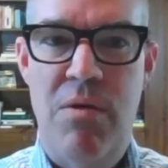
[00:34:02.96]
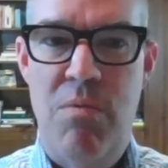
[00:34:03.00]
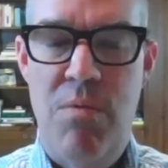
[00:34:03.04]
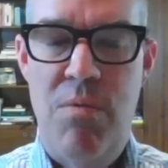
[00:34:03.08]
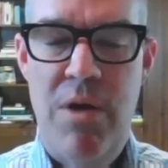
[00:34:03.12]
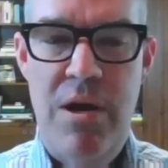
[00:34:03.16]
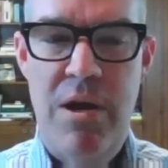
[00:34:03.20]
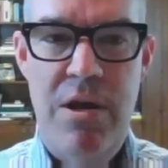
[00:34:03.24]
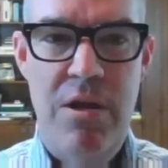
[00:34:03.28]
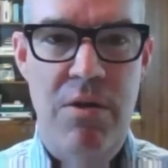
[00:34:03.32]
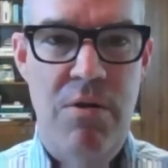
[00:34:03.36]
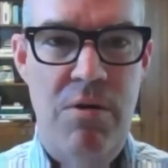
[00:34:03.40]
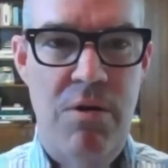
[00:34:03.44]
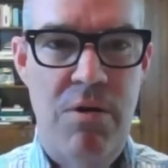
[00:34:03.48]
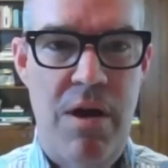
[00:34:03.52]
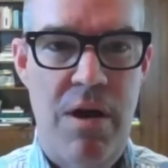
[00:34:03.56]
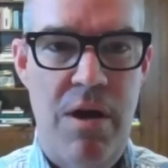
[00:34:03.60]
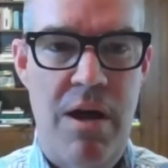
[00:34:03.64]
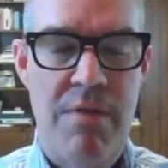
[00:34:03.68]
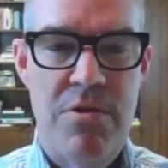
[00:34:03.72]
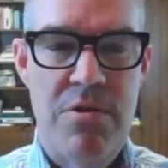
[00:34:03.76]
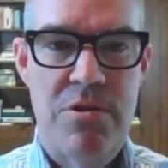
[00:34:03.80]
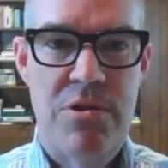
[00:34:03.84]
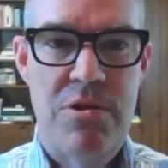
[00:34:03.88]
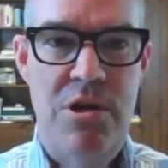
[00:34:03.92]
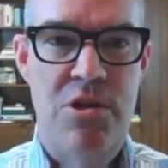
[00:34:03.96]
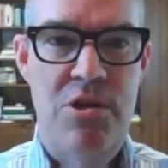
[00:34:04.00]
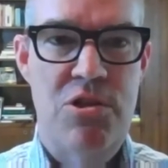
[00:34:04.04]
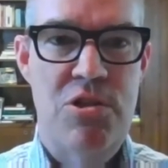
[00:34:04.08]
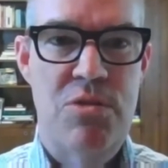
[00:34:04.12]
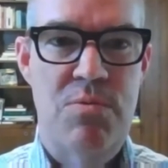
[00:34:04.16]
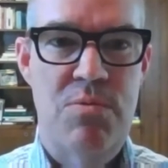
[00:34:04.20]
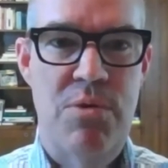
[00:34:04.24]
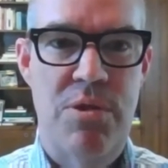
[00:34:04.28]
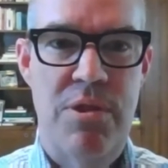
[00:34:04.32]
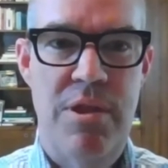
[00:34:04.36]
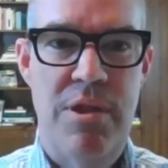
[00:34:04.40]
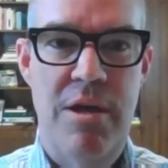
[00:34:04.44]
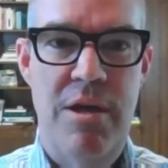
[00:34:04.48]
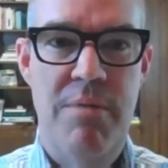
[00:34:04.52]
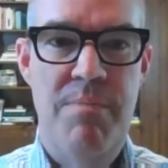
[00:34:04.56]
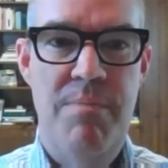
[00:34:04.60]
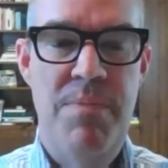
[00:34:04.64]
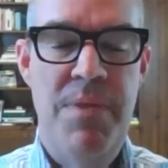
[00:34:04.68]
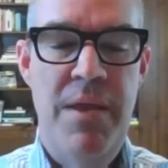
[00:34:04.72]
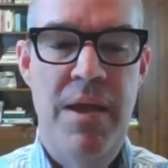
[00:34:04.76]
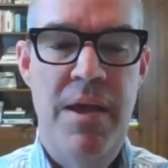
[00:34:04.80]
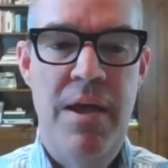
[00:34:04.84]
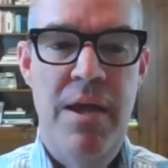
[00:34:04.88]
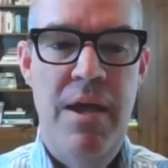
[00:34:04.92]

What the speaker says: had regular conversations with them.